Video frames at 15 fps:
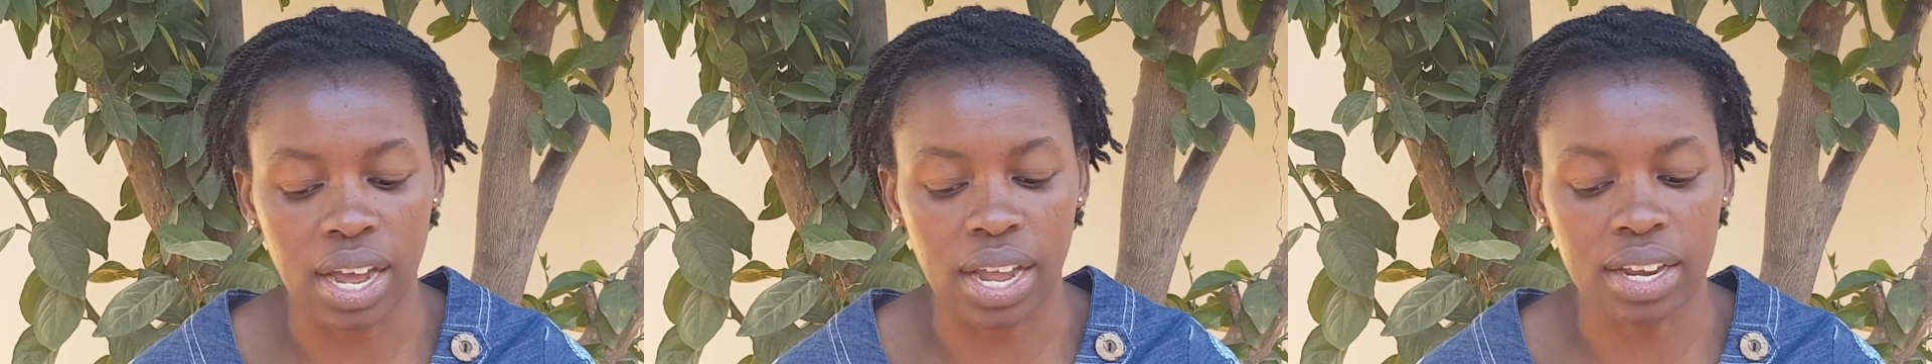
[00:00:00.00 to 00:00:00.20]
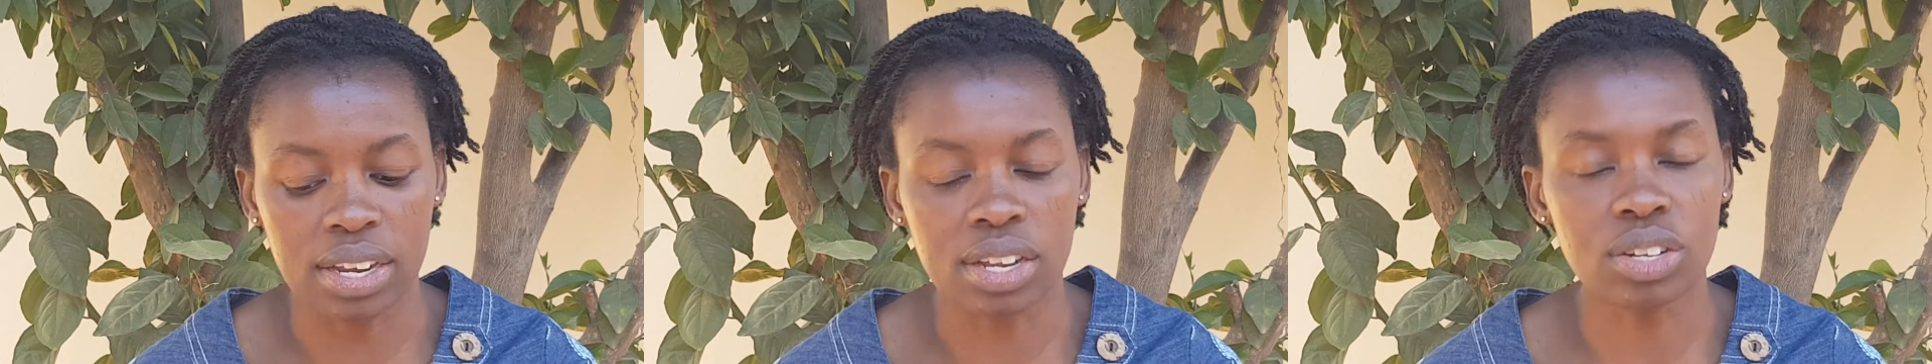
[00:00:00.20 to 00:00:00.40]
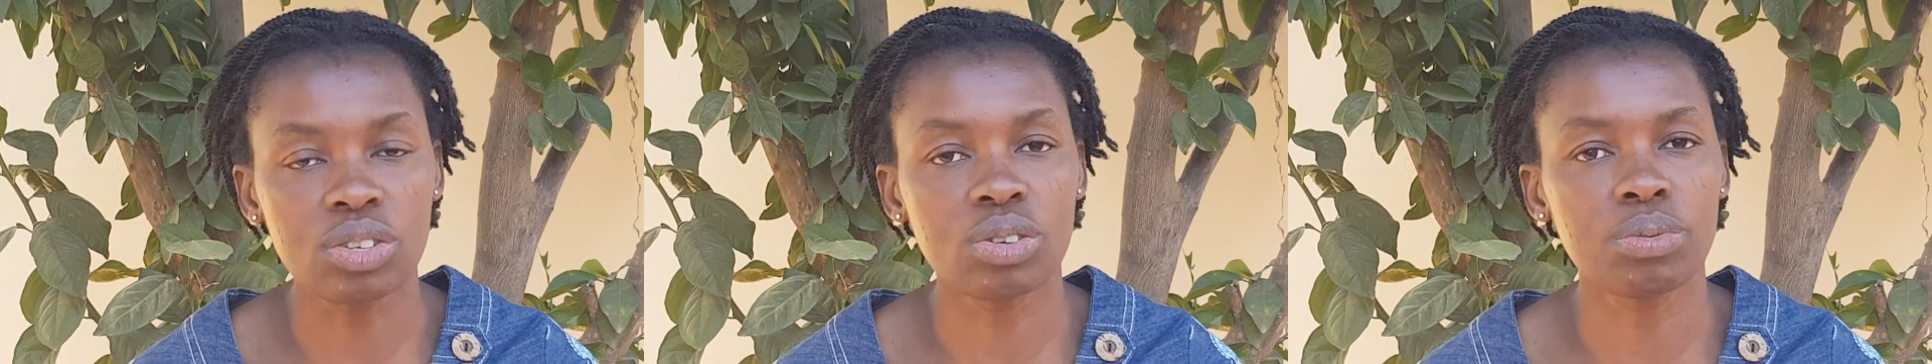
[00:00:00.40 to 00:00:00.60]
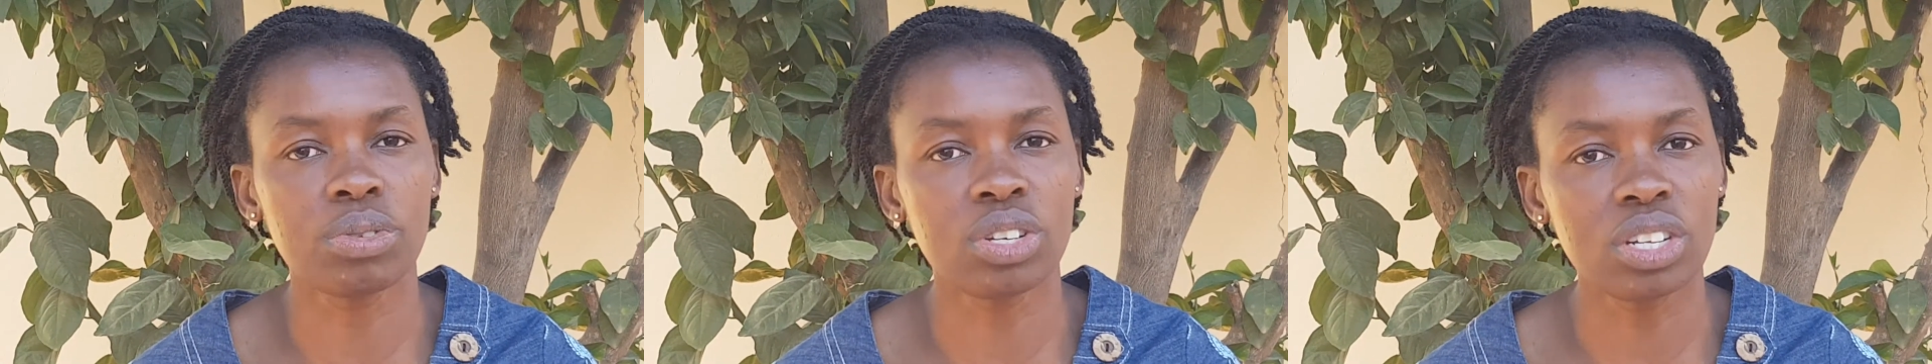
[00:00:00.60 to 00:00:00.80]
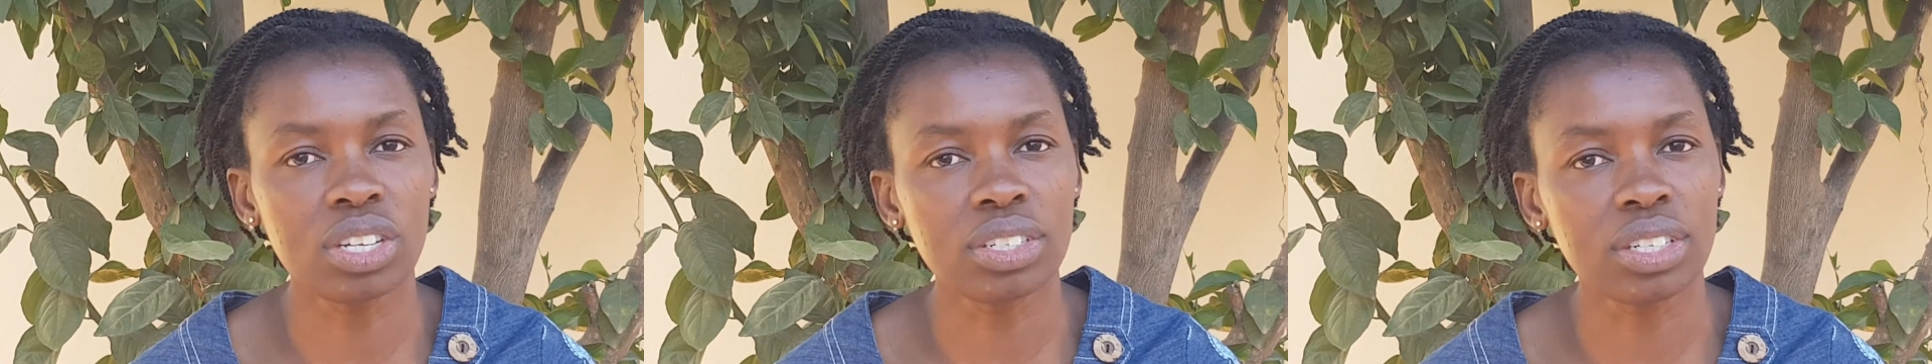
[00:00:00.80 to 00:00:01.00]
I need to
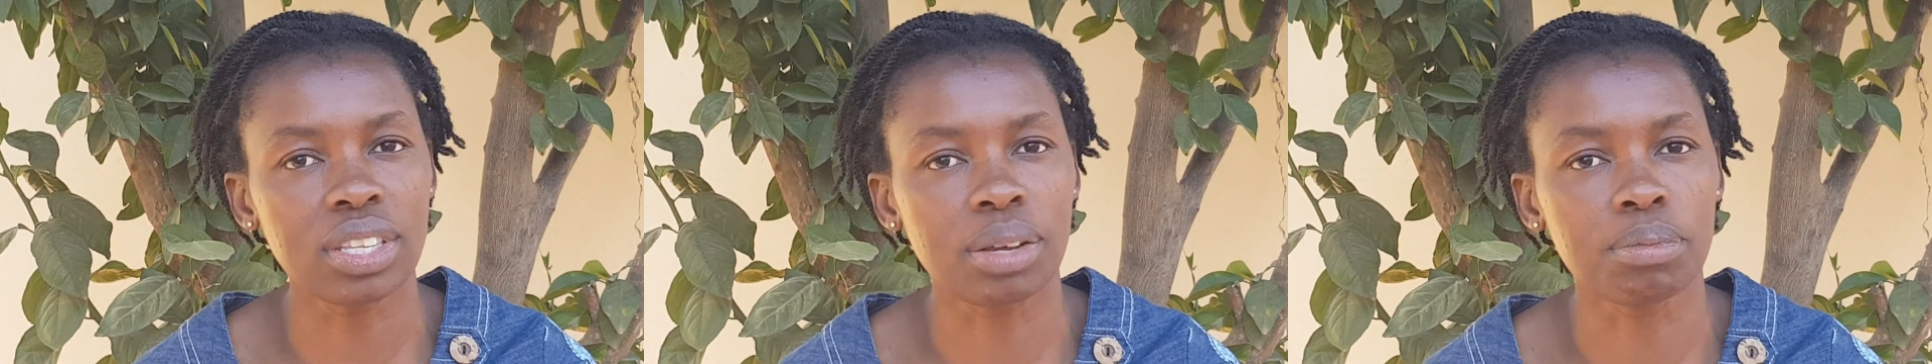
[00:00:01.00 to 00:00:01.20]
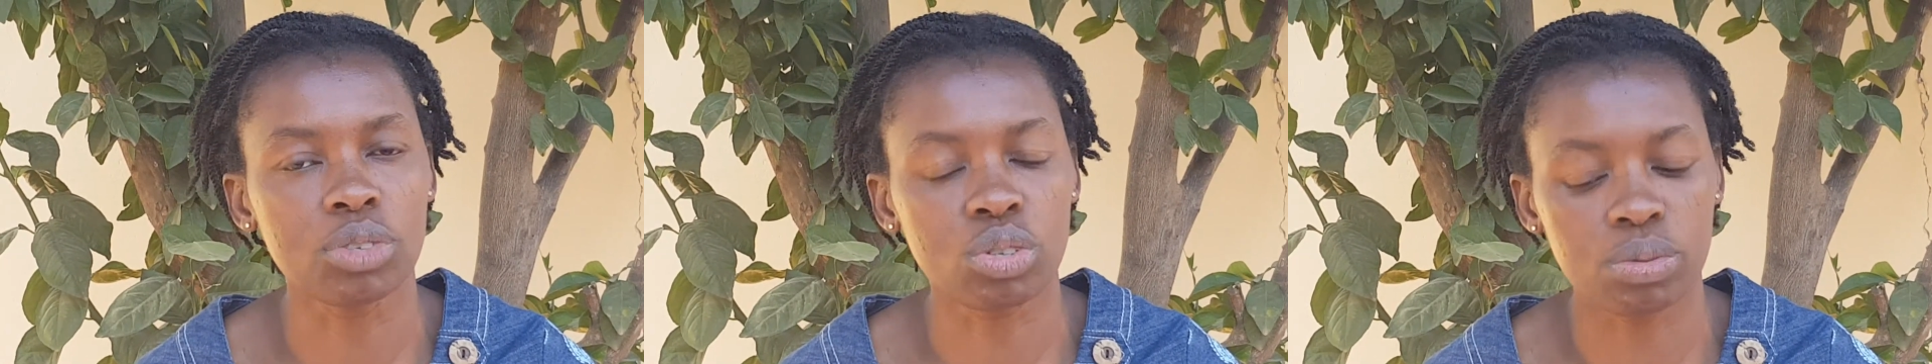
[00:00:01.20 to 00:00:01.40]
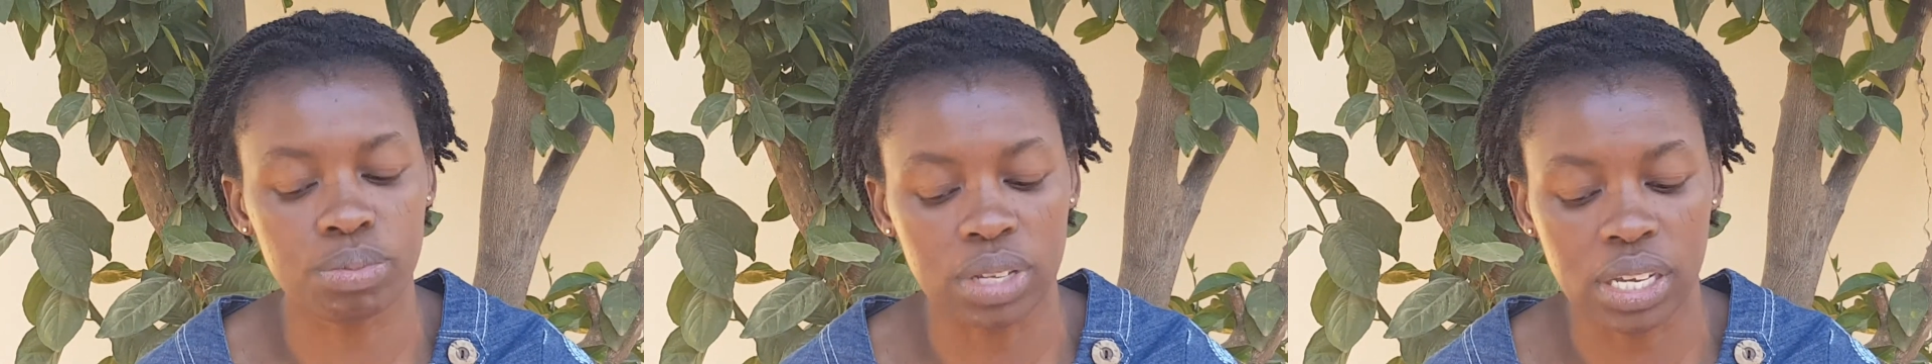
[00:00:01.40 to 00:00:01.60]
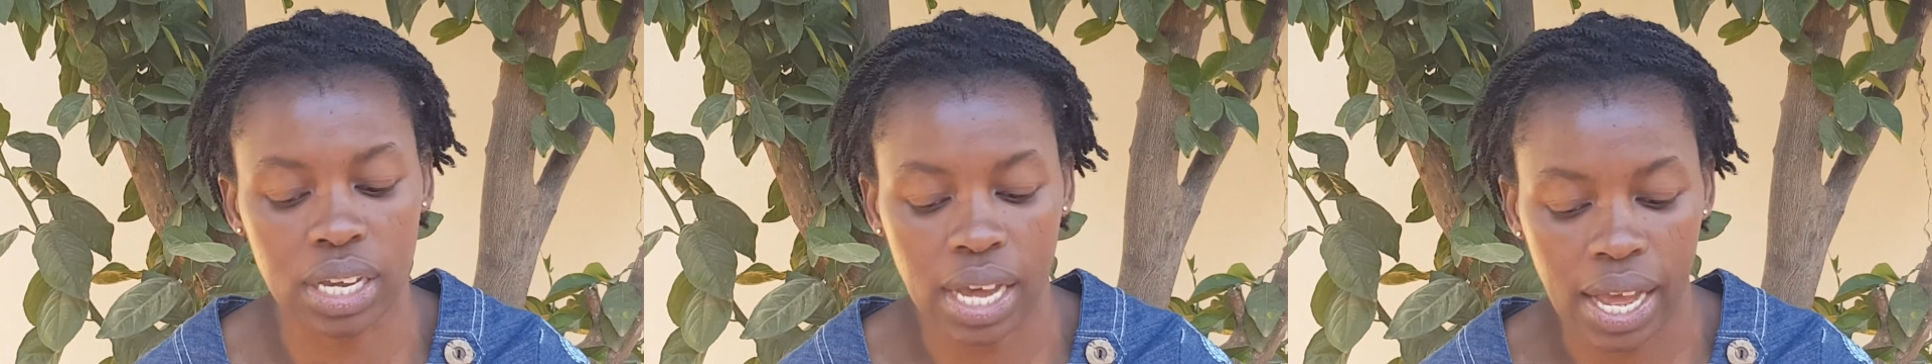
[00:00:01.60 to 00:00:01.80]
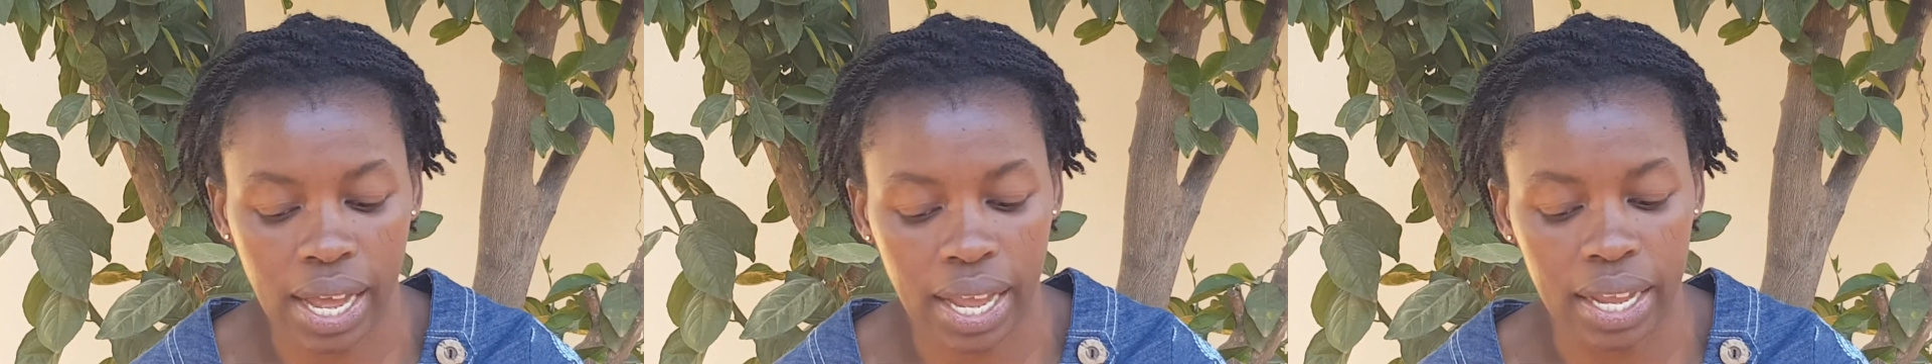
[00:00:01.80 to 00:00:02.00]
teach them to be
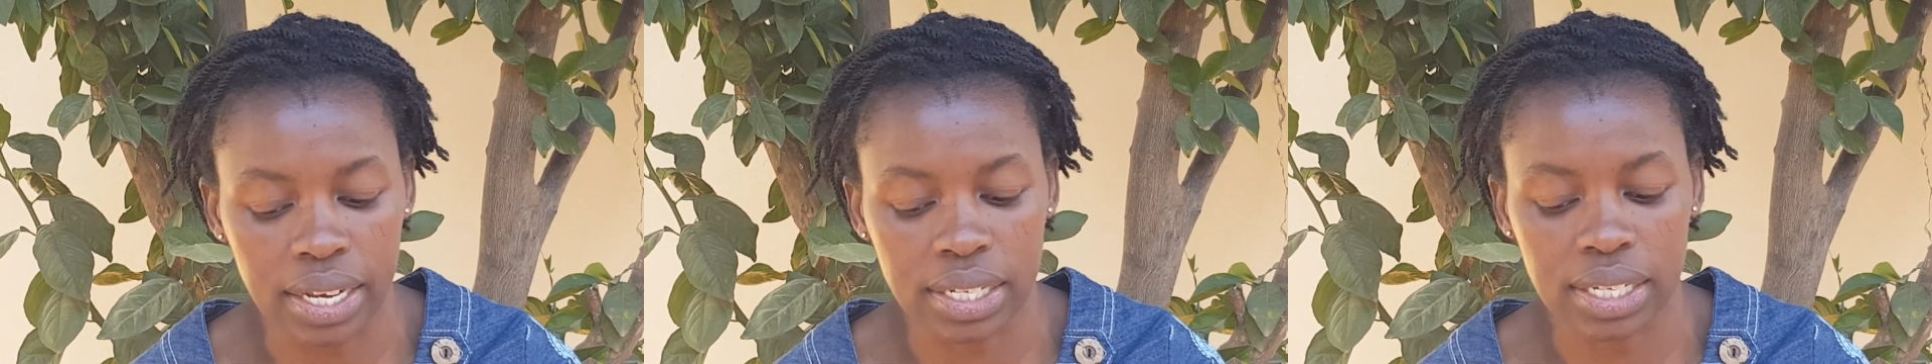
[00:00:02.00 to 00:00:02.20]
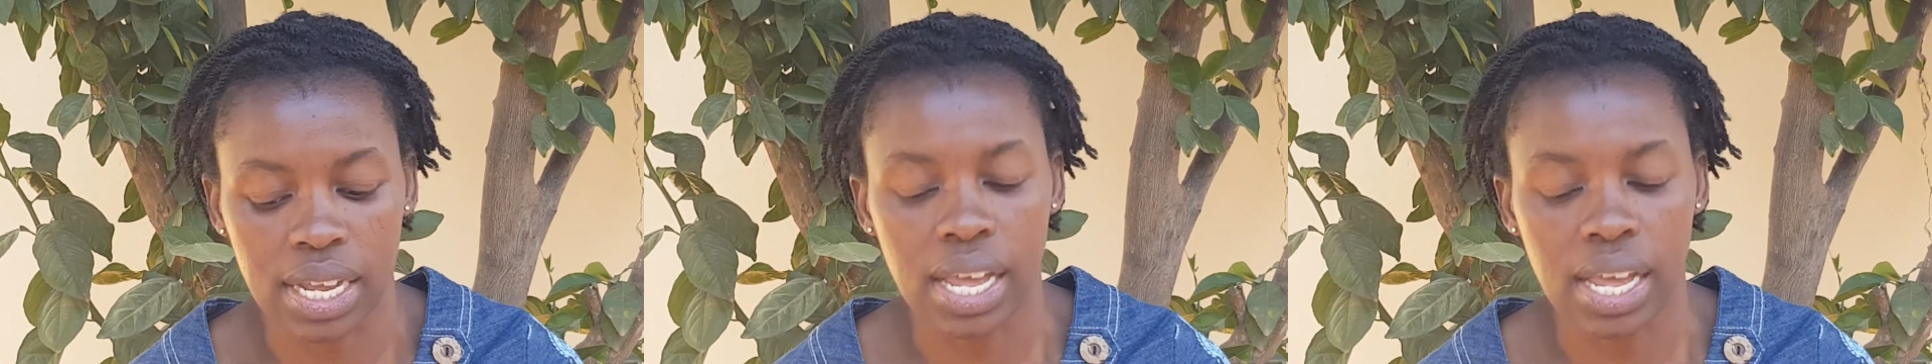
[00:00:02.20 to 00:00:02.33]
kind.